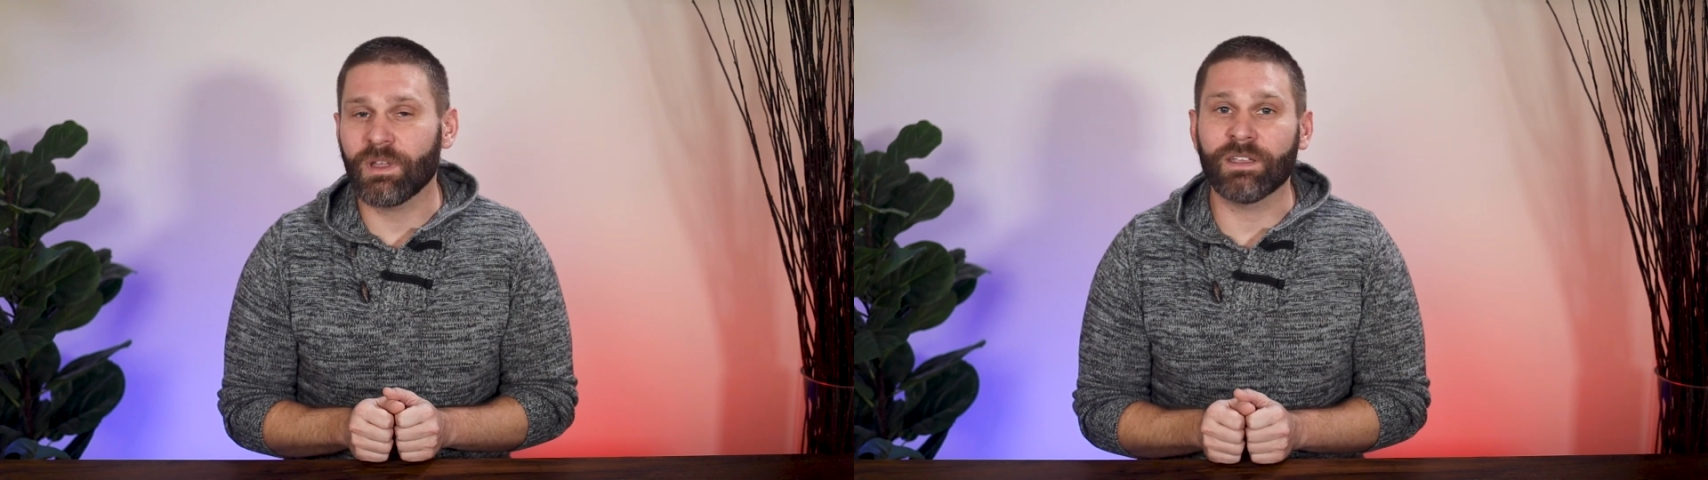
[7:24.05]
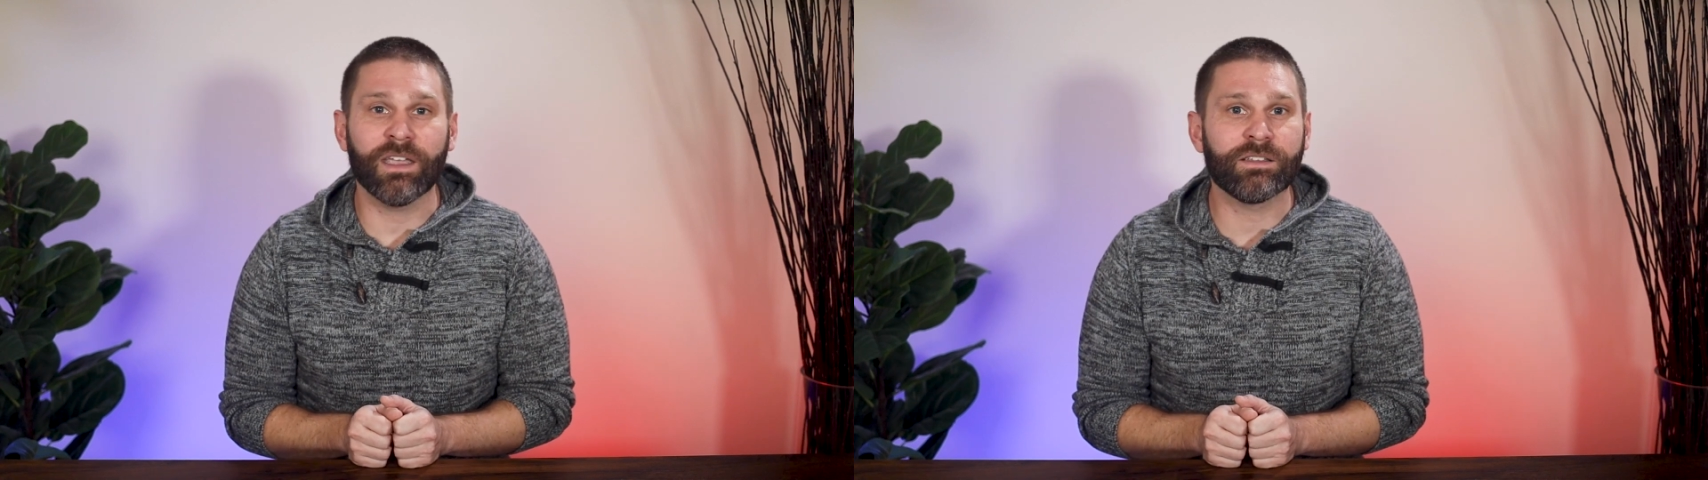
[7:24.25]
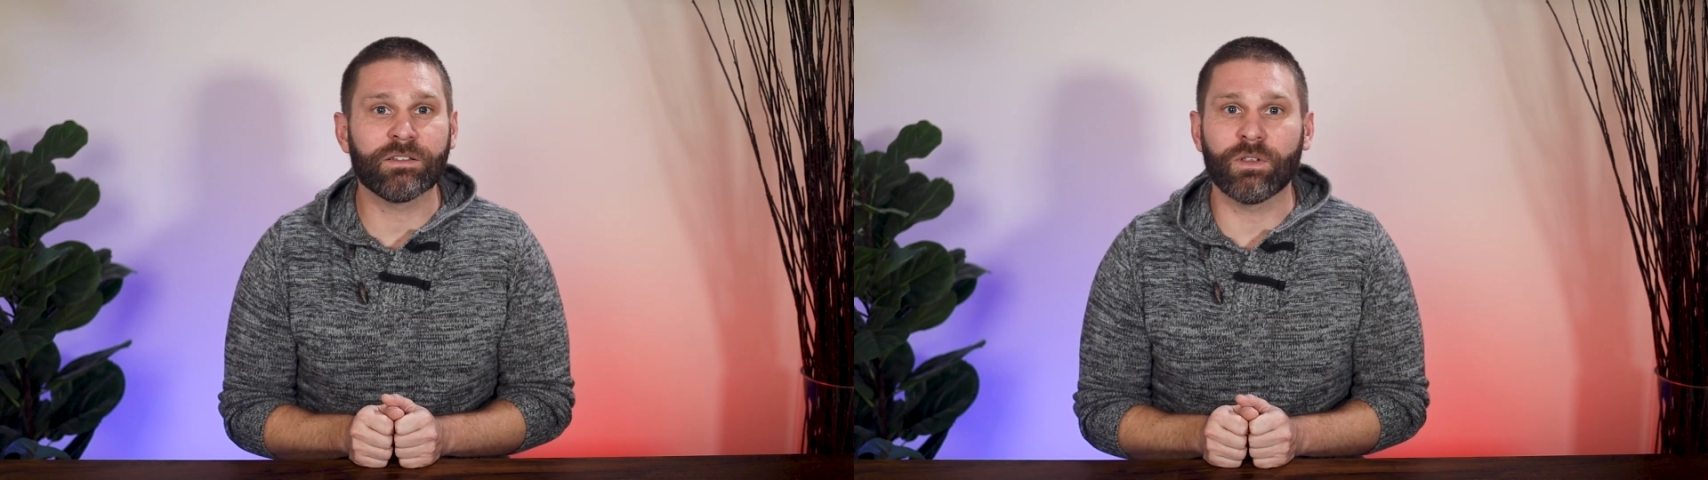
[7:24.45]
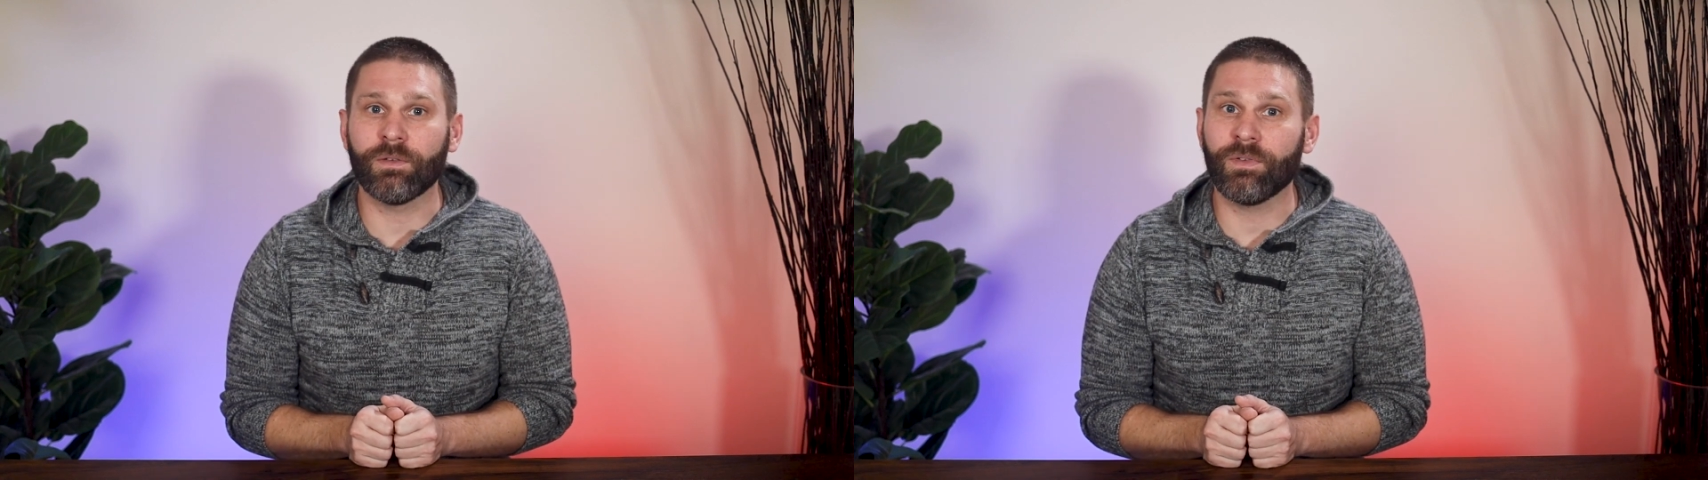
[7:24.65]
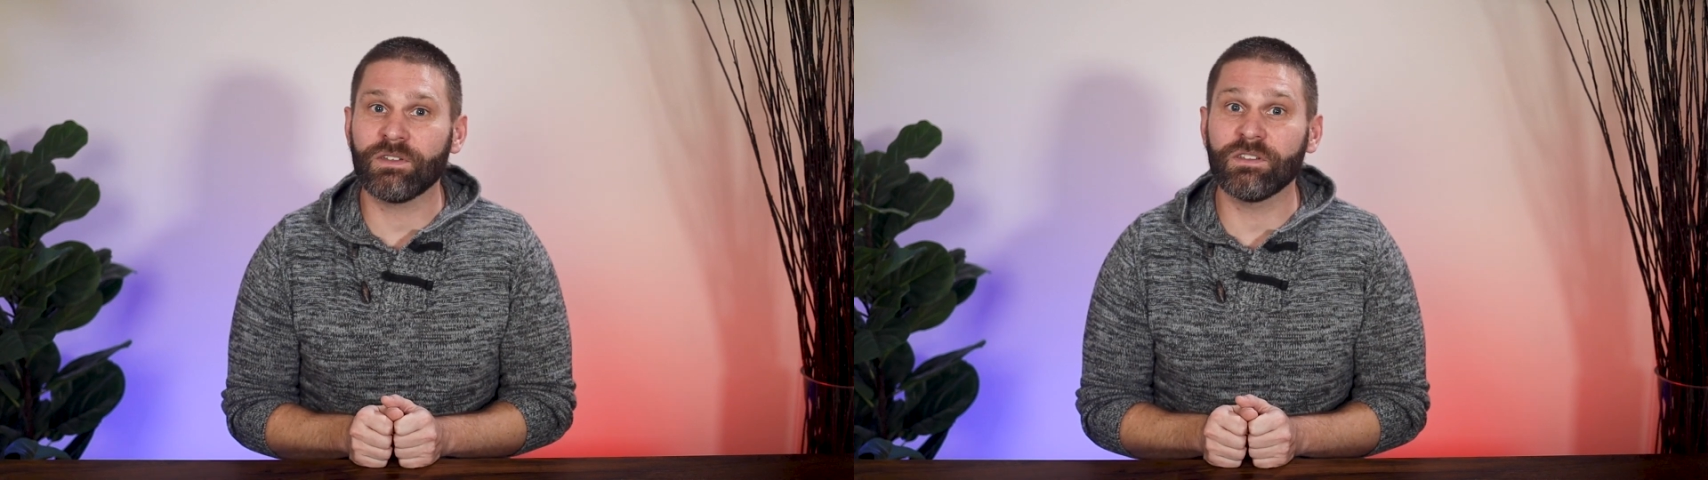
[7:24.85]
In cases of
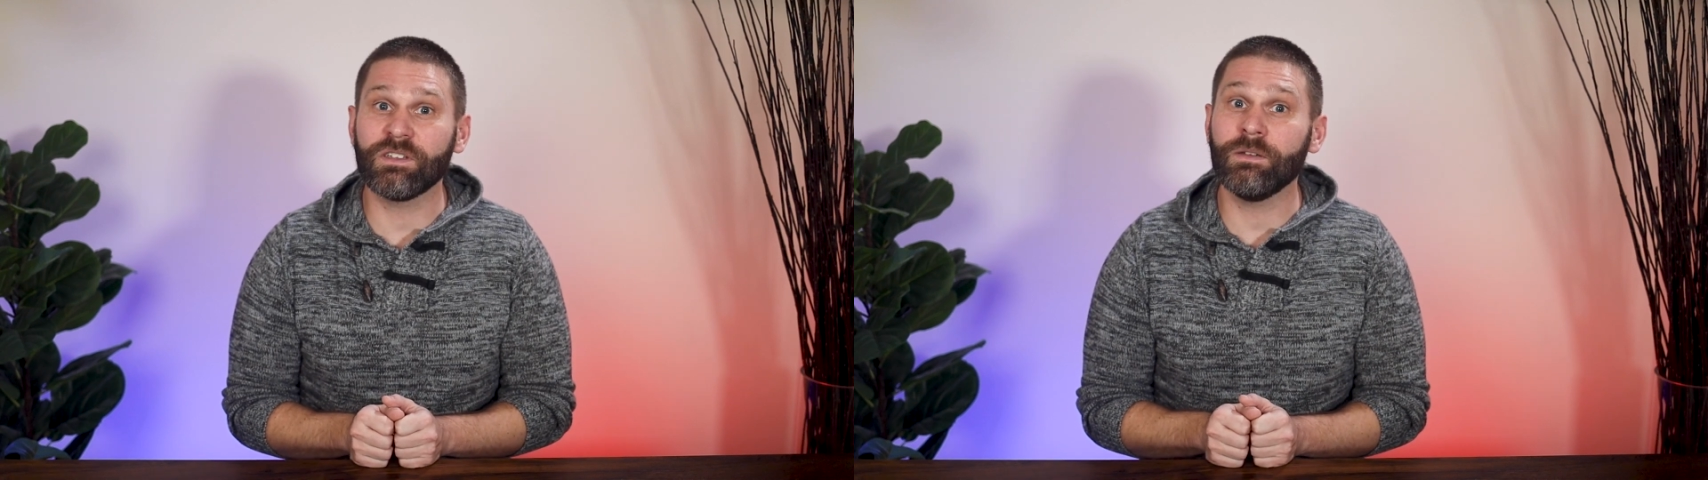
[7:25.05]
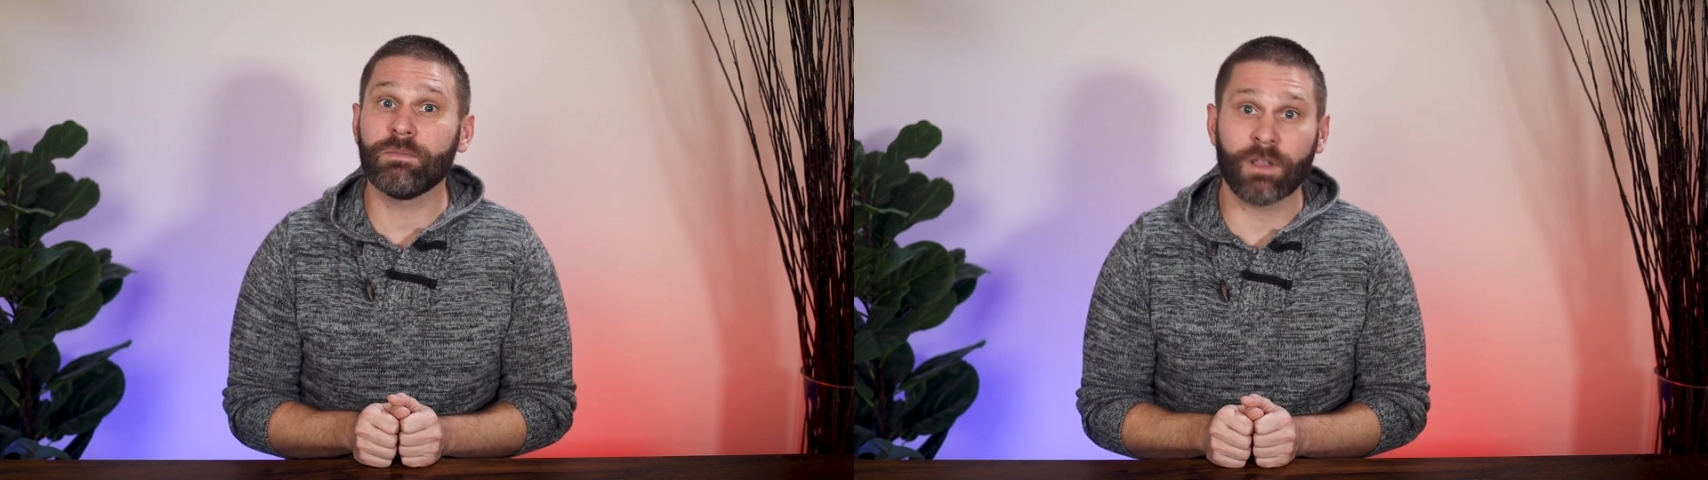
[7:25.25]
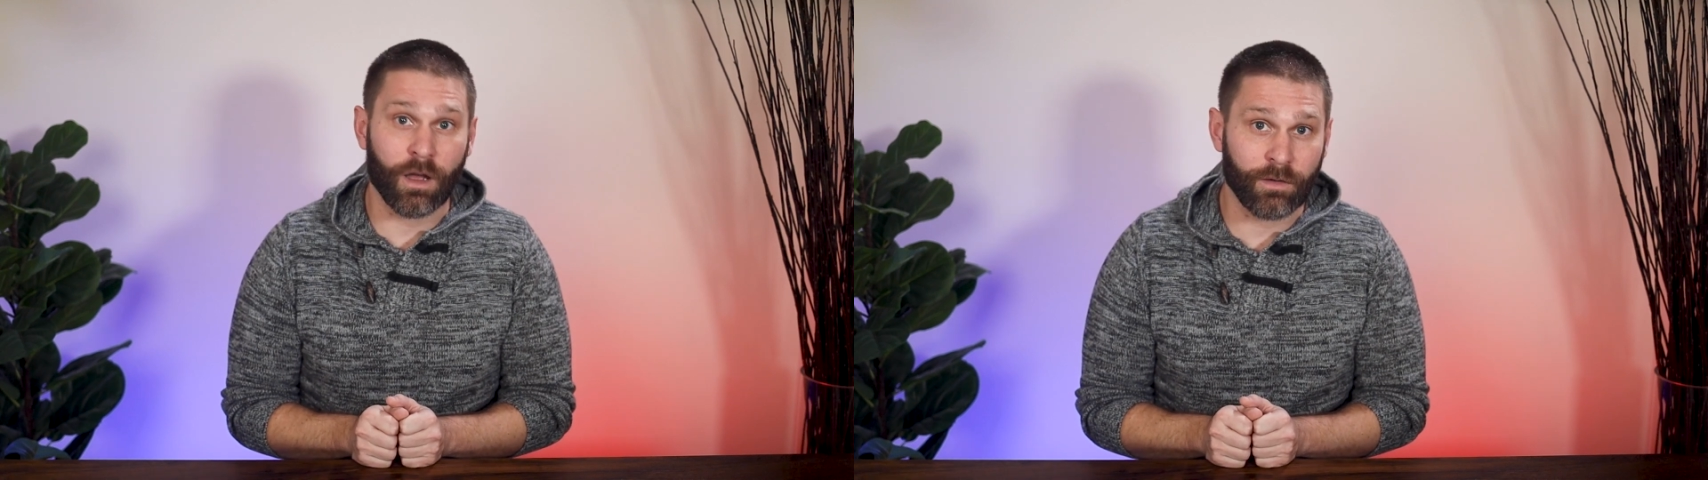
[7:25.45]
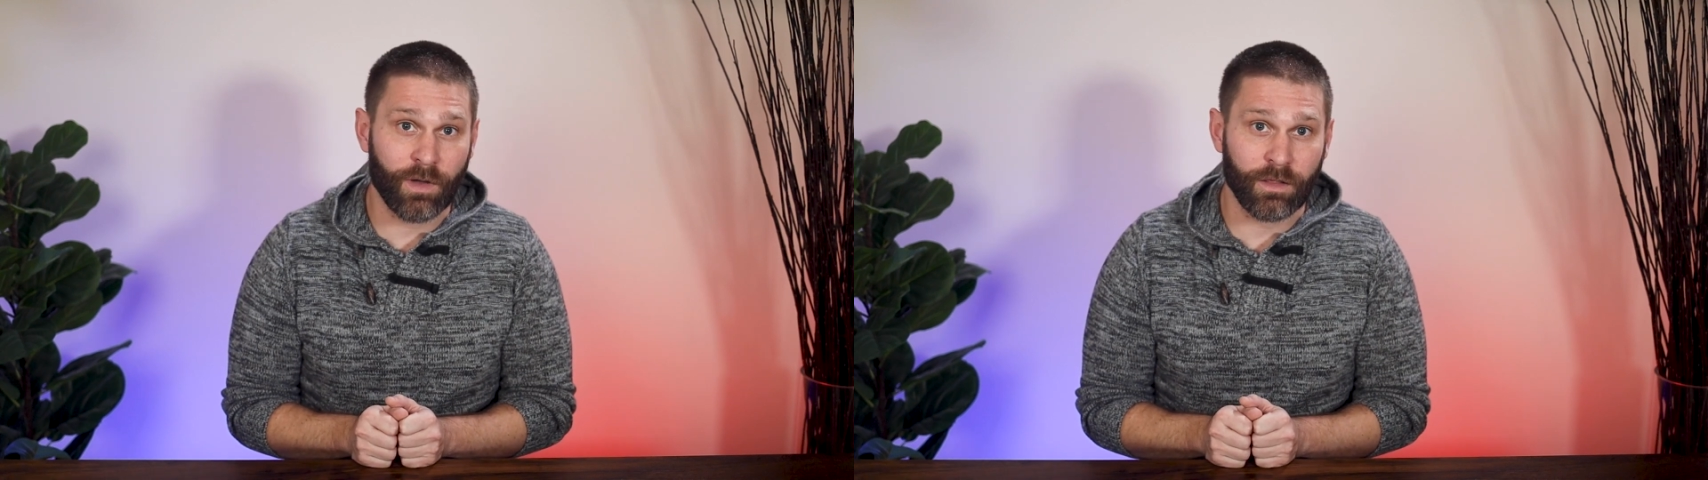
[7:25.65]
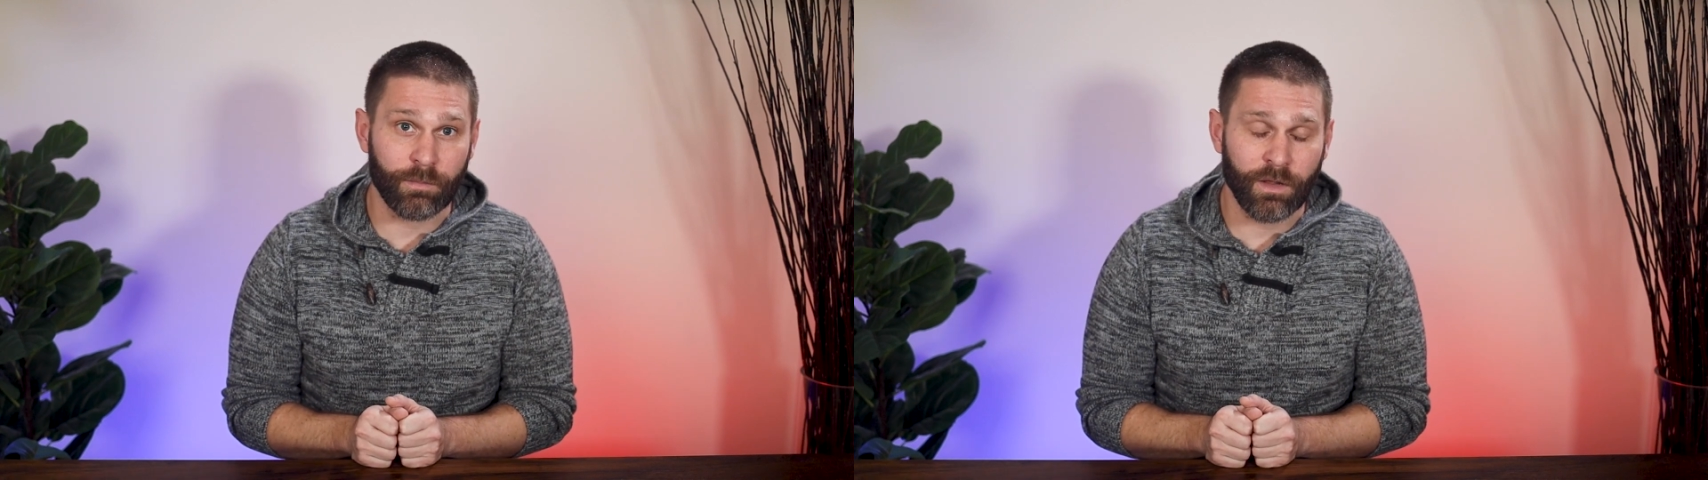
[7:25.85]
deficiency,
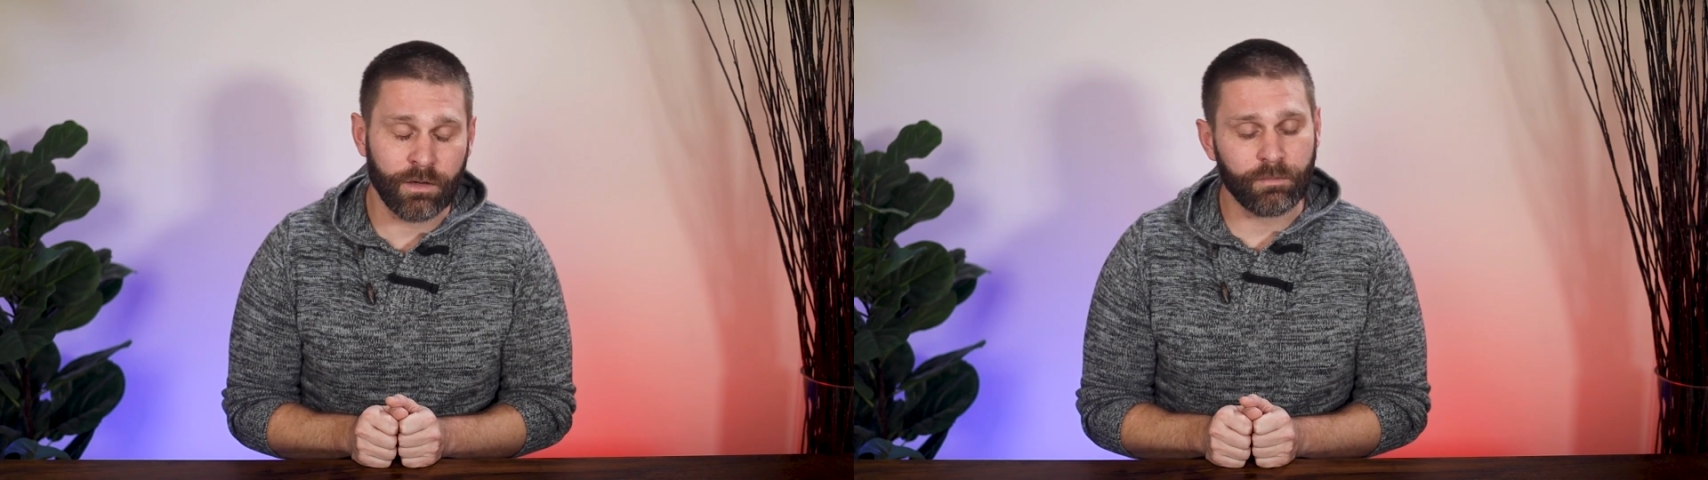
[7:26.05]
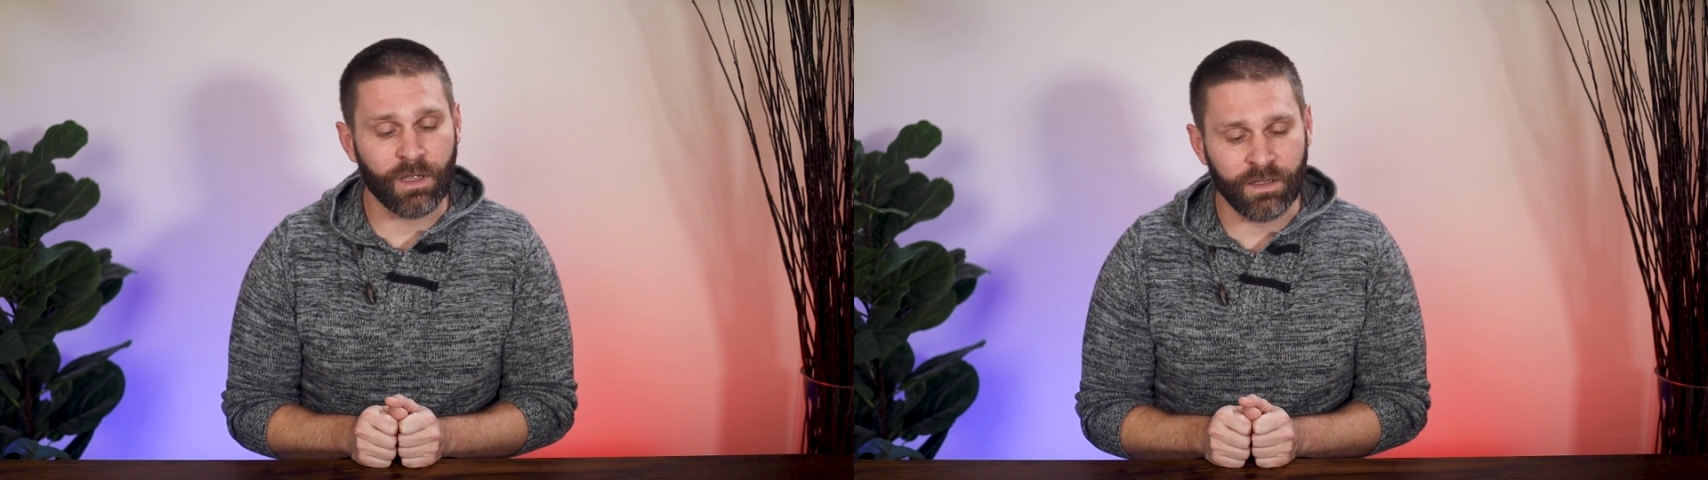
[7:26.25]
tonify the mother.